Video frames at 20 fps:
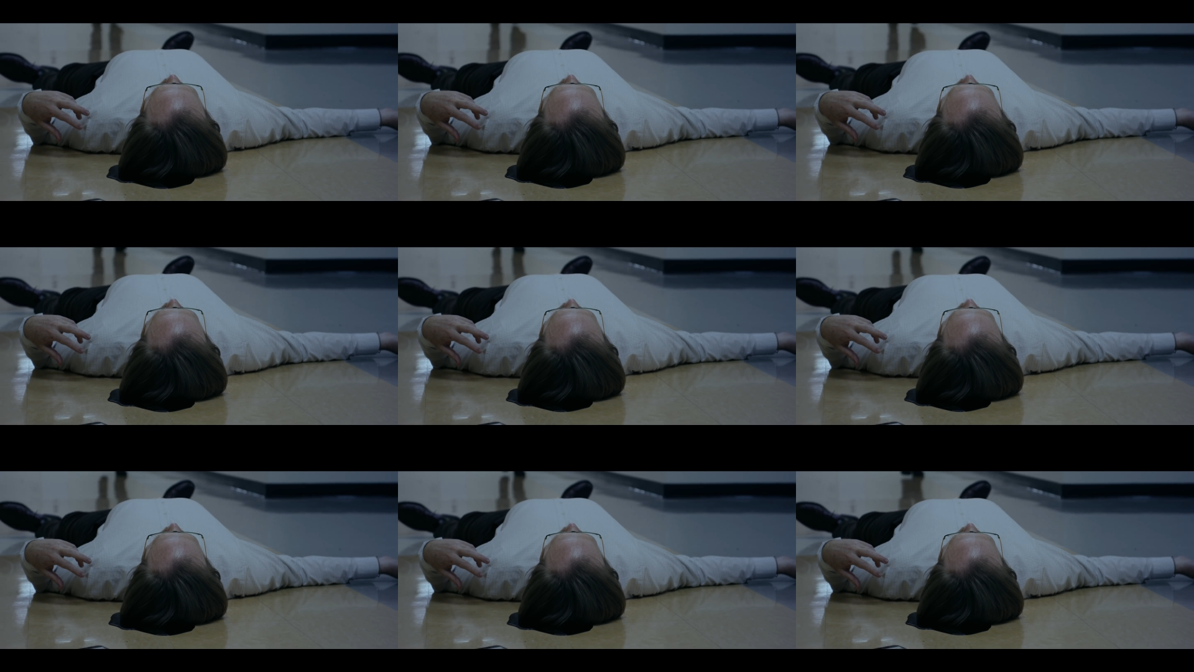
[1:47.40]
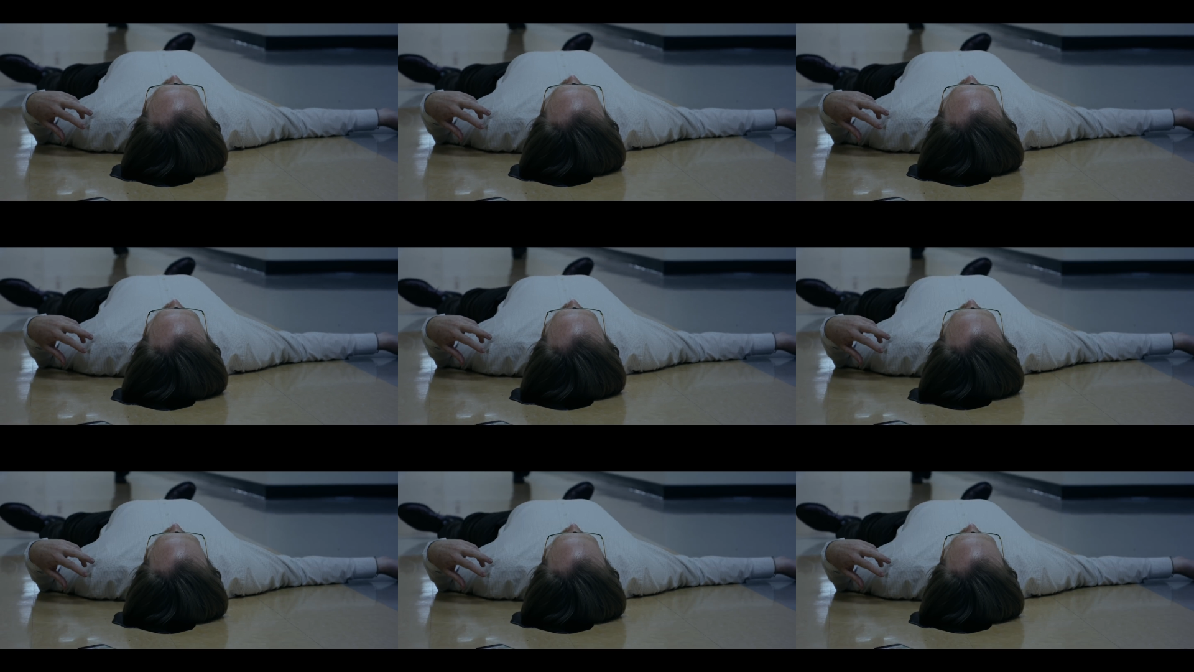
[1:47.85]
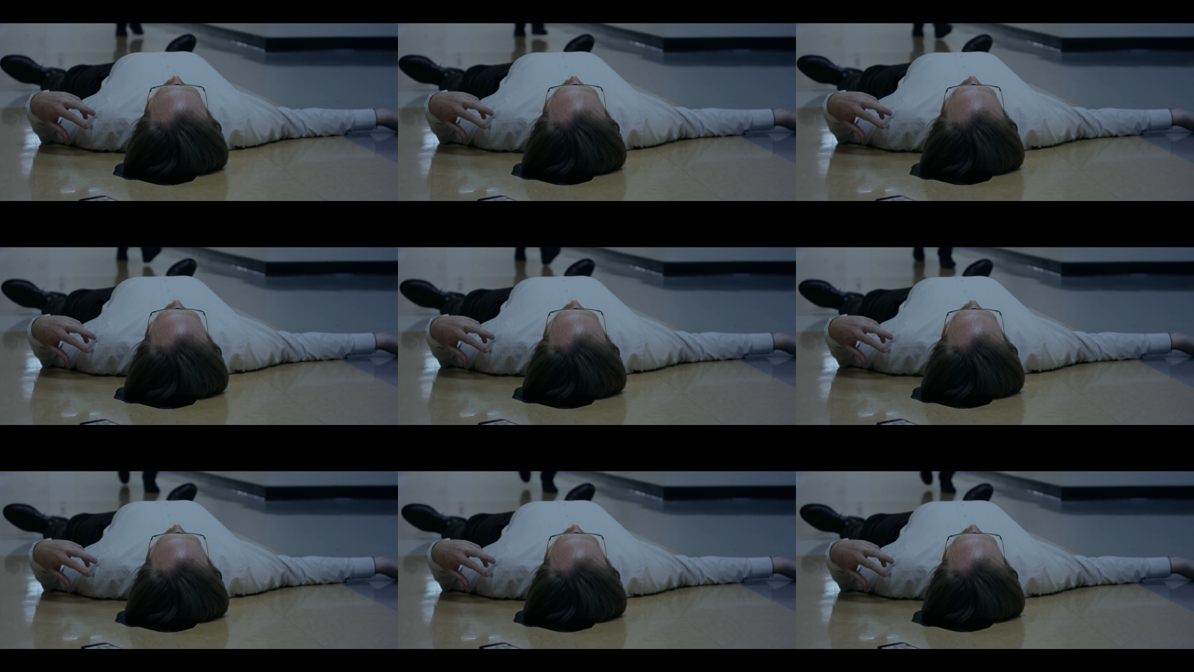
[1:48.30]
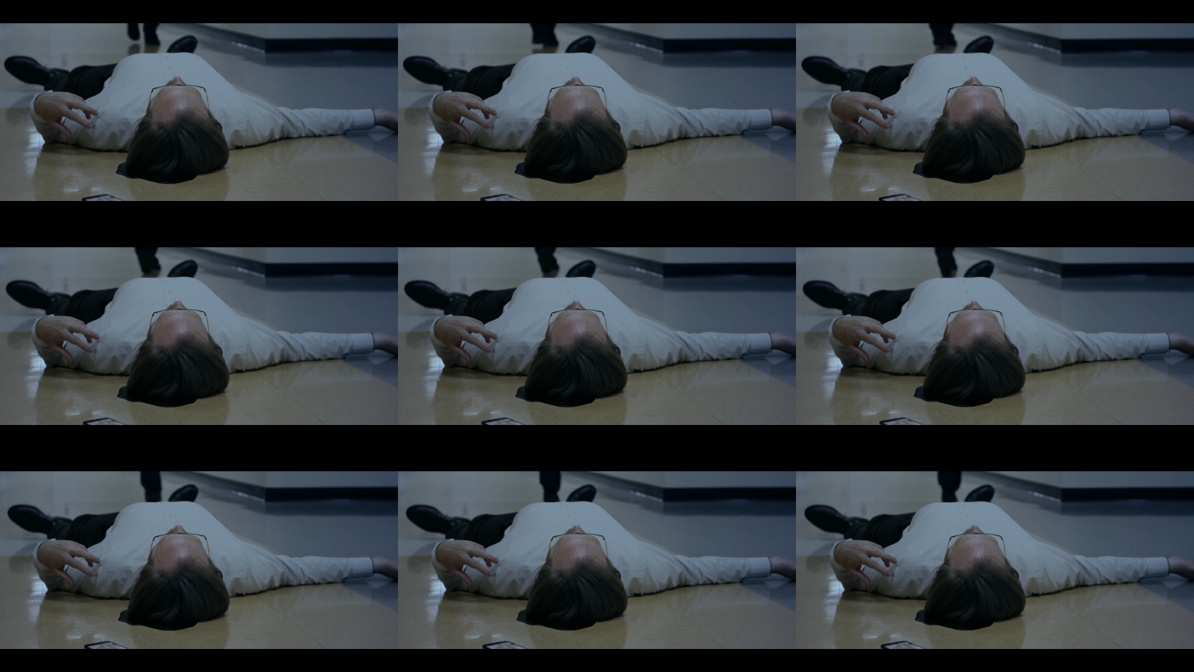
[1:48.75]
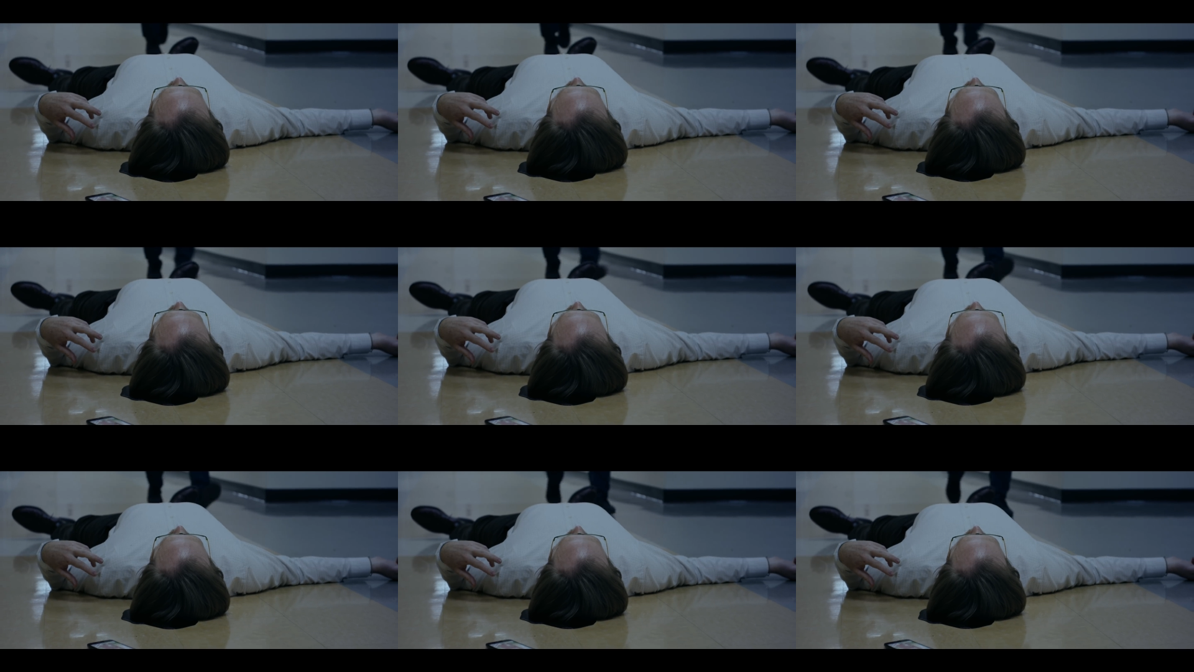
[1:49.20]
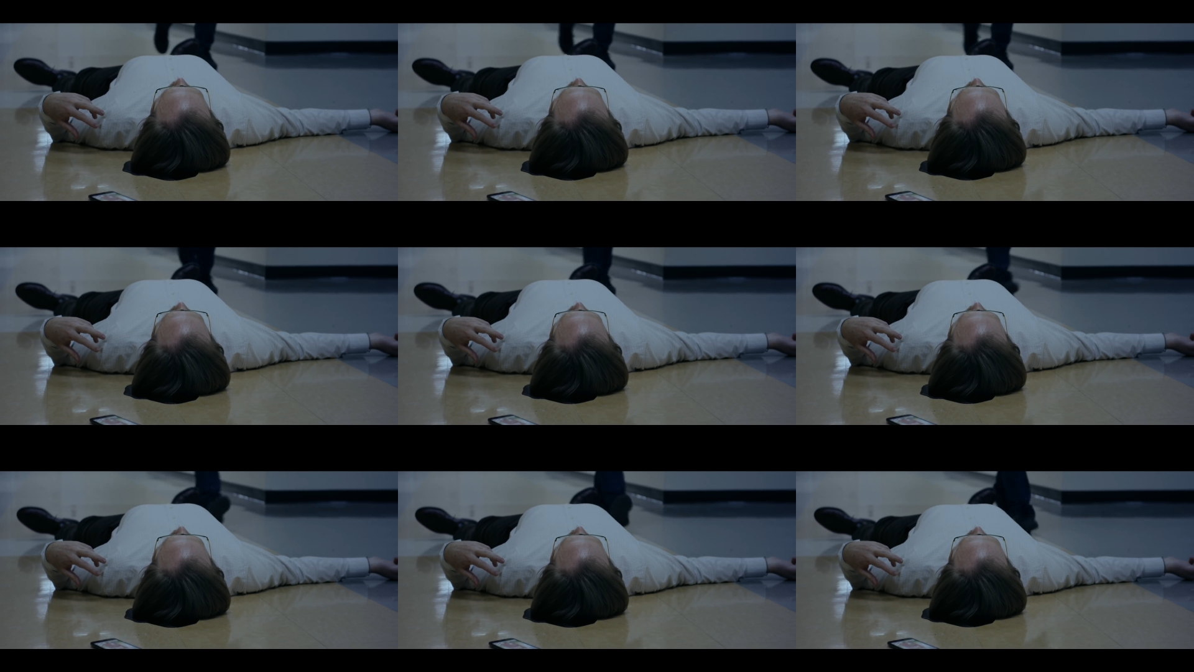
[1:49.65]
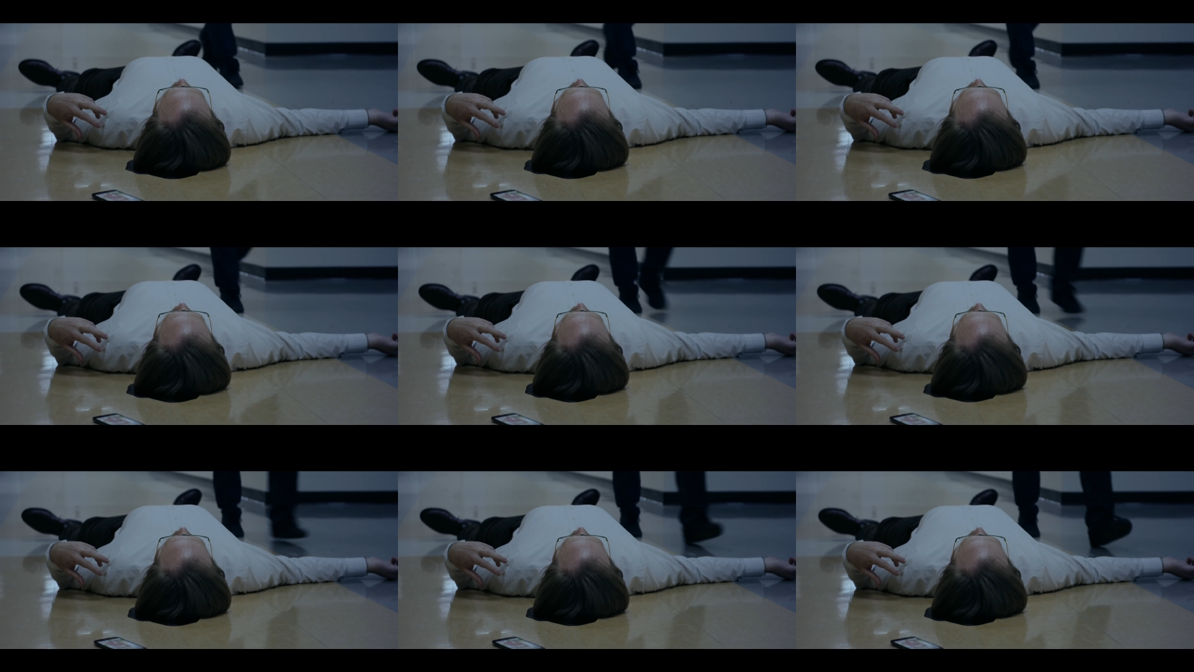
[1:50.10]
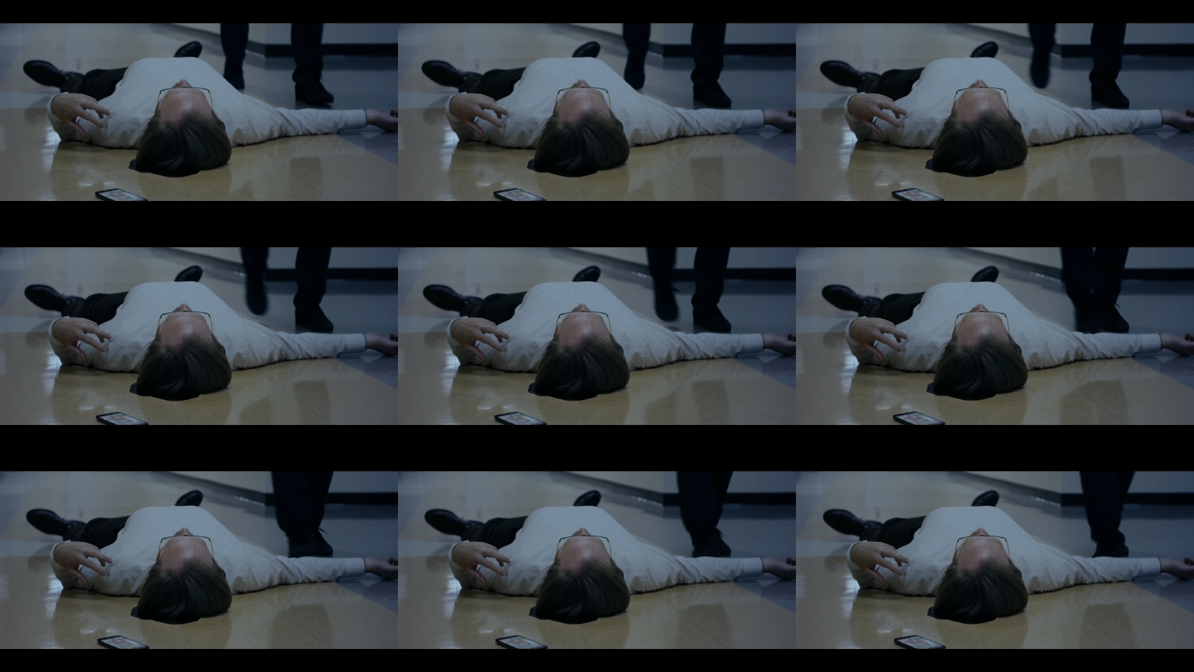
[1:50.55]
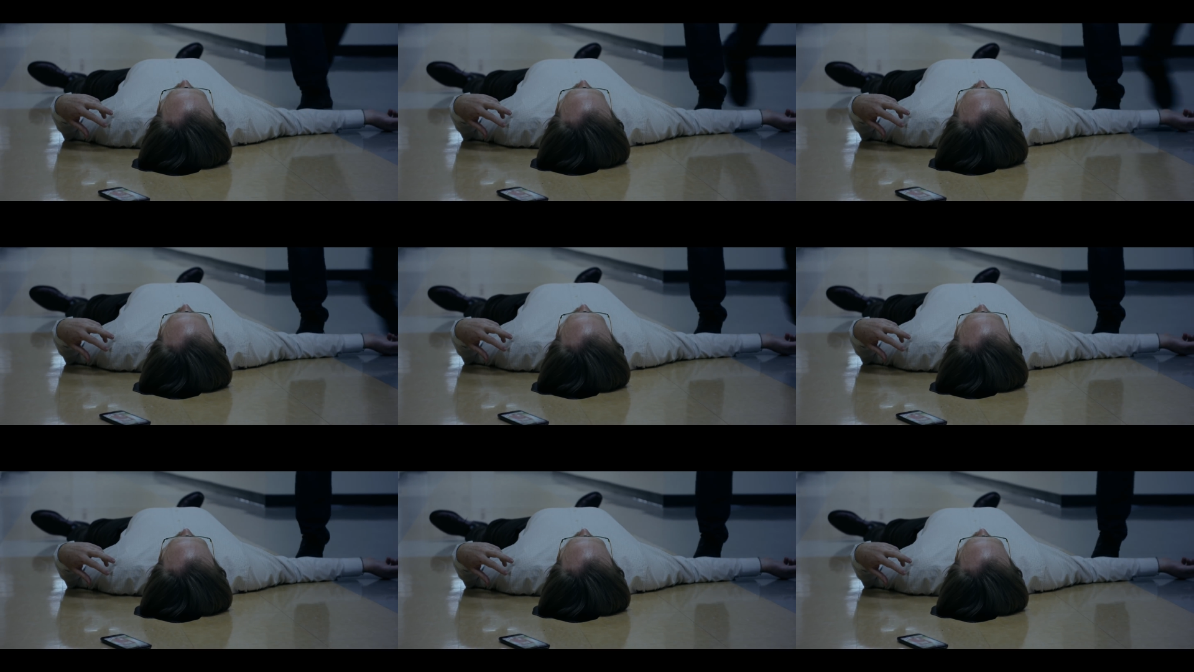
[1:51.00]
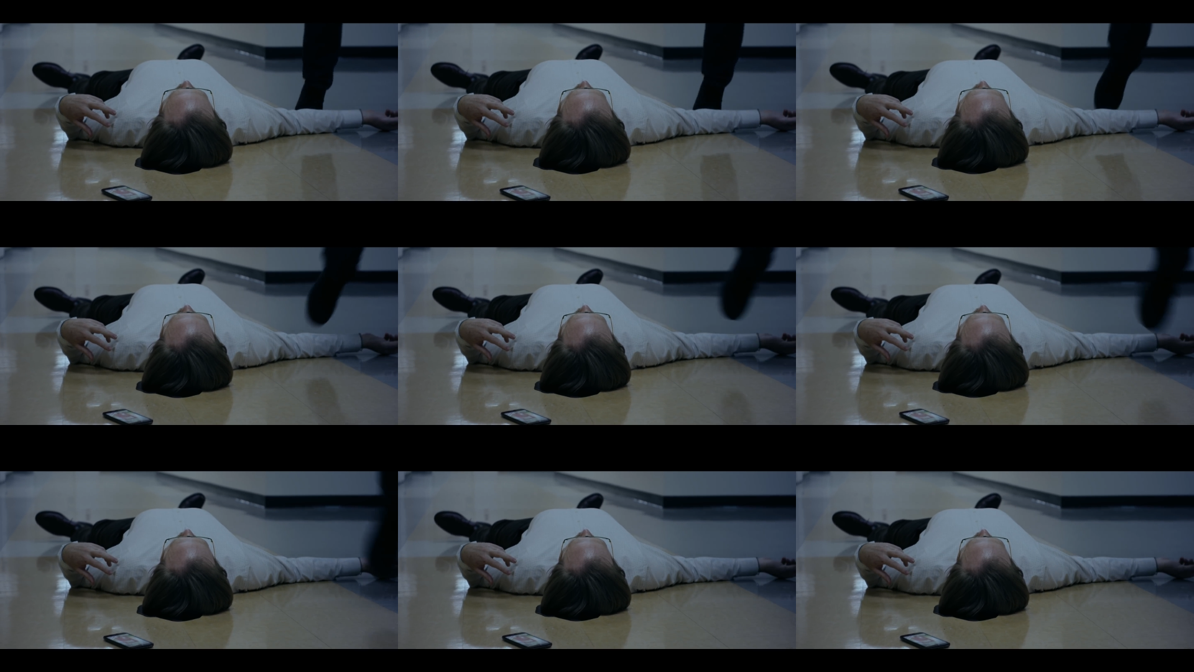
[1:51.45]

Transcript: [unreadable: no face in view]